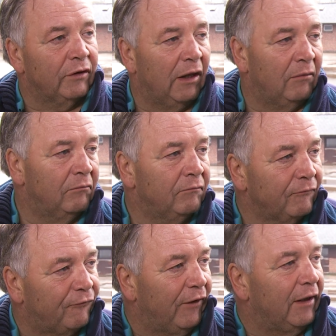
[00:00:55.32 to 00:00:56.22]
and get them
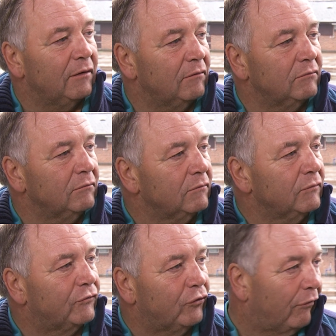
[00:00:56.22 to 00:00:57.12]
fit
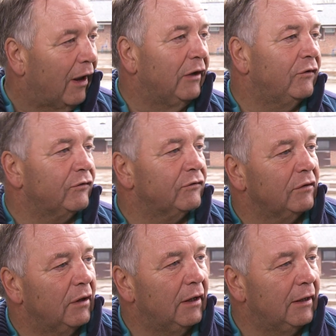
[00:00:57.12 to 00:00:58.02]
to race,
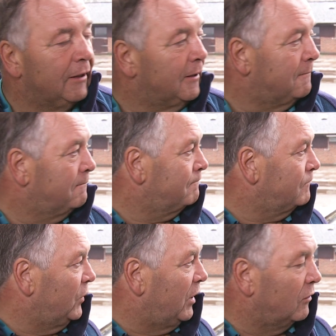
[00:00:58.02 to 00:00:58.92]
um,
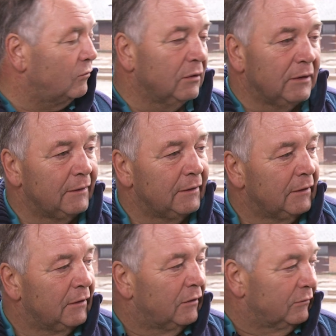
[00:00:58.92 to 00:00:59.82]
you know,
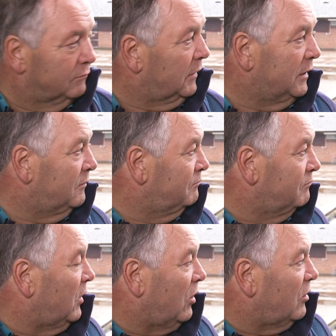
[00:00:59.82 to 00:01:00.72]
um,
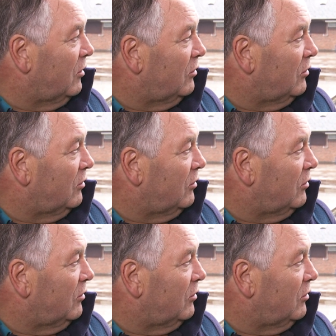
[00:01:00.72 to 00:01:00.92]
I,